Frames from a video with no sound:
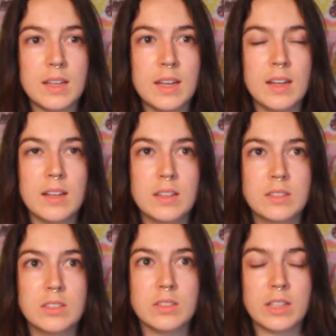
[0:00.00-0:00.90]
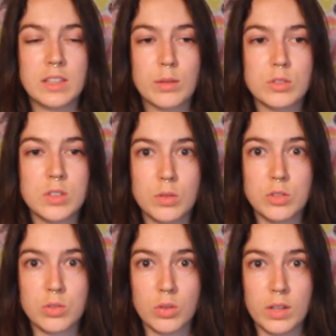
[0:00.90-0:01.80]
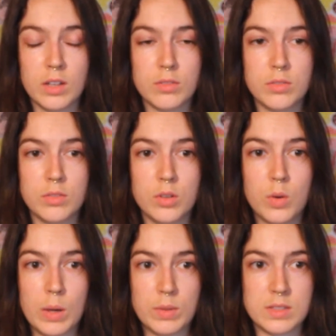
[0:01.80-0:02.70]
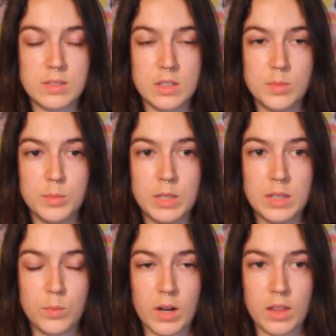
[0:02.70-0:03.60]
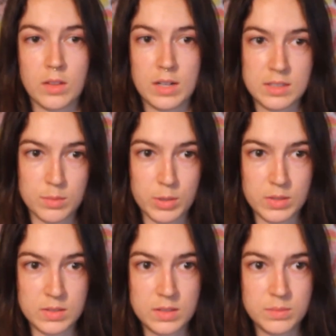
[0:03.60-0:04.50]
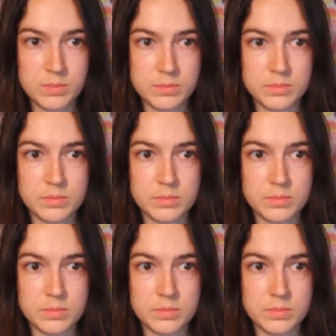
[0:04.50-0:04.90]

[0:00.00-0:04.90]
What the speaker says: And, like, they were so controlling of who I was as a human being and what I thought as a person.